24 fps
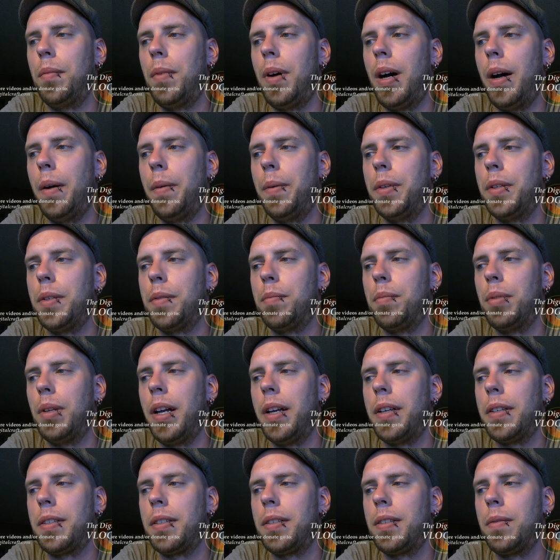I was
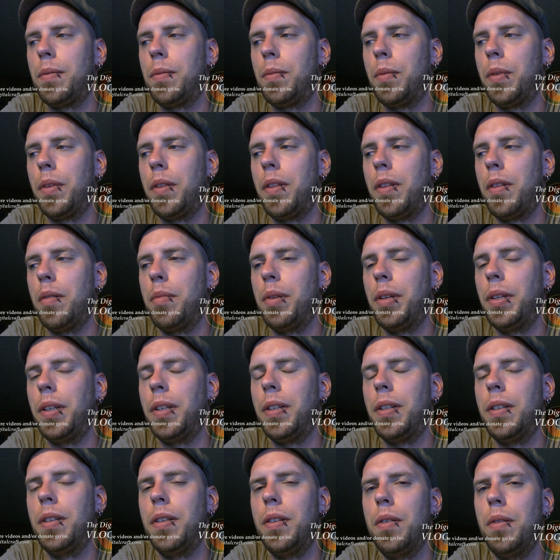blessed with the
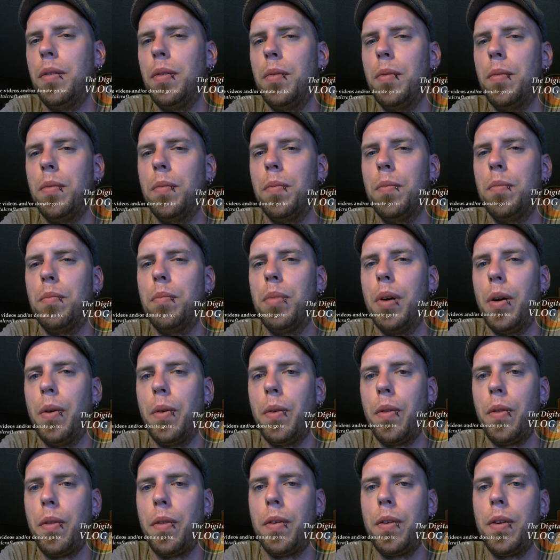ability to do
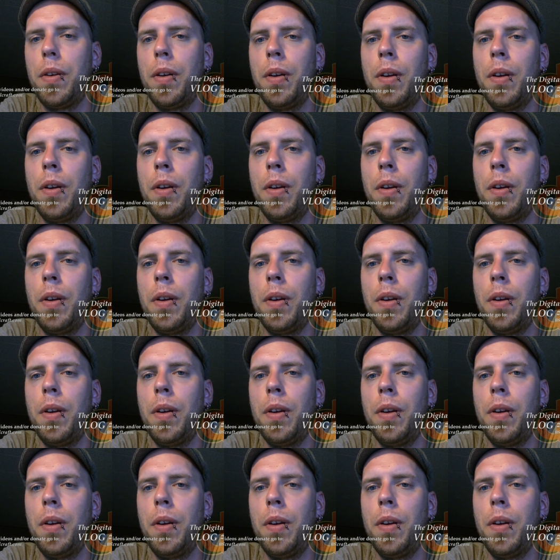both.